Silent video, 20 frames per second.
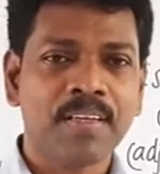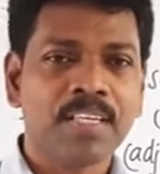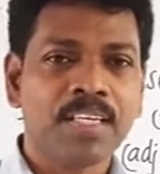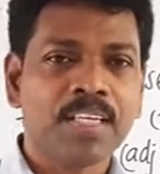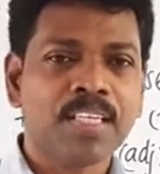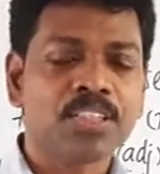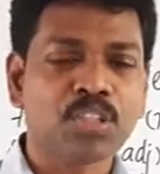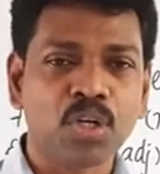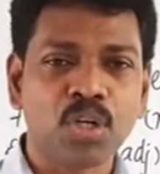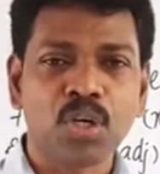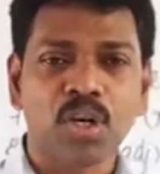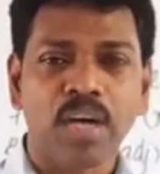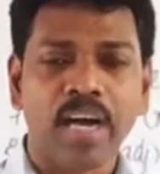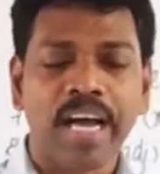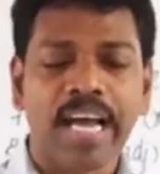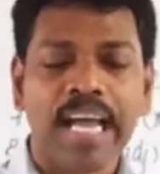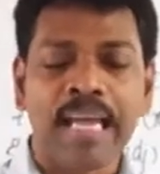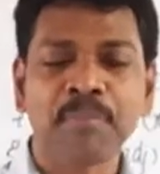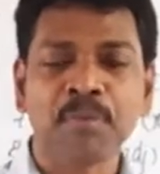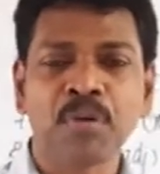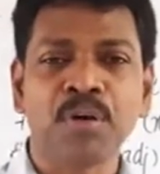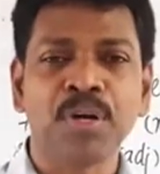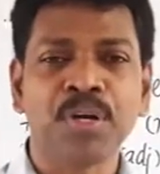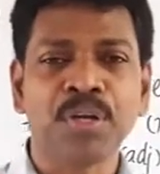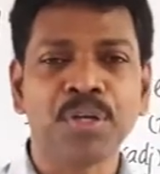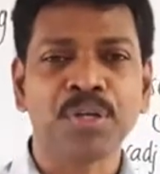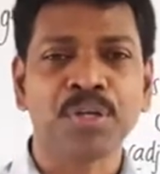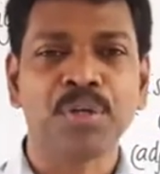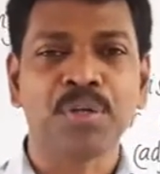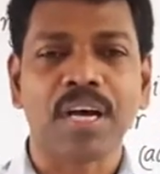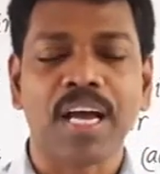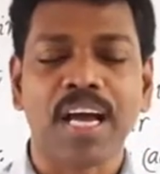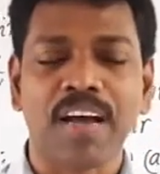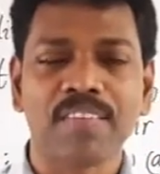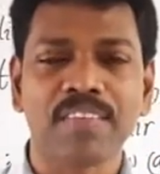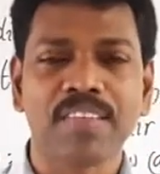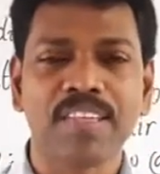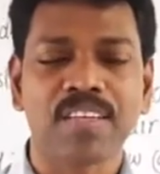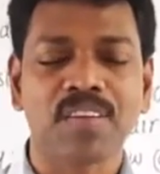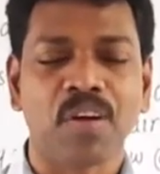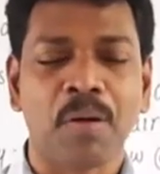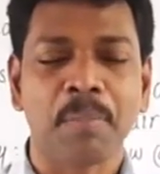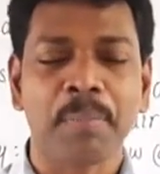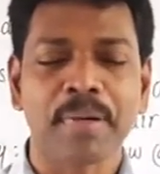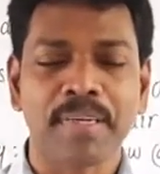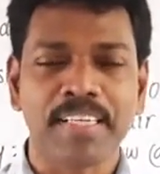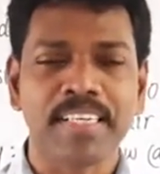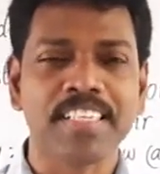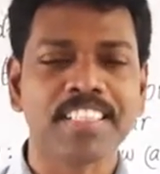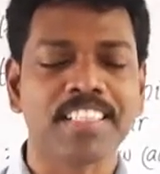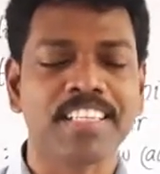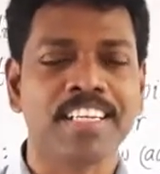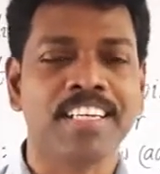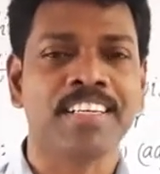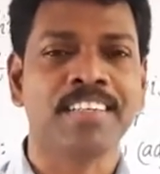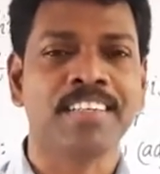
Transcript: So I am going to have the competition in